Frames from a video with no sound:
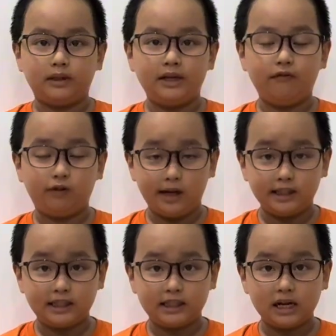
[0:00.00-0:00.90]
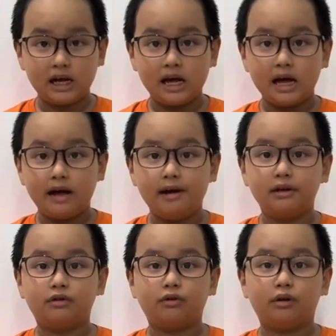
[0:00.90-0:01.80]
difference
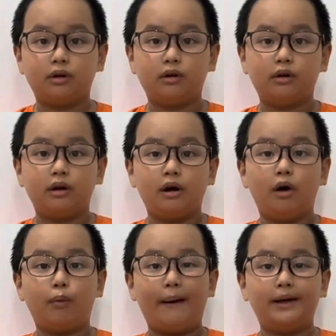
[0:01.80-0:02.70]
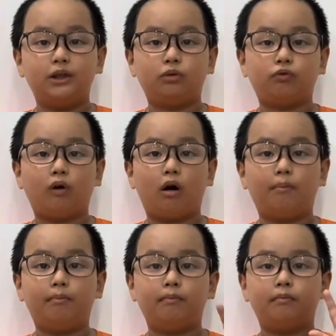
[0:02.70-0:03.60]
is arranged from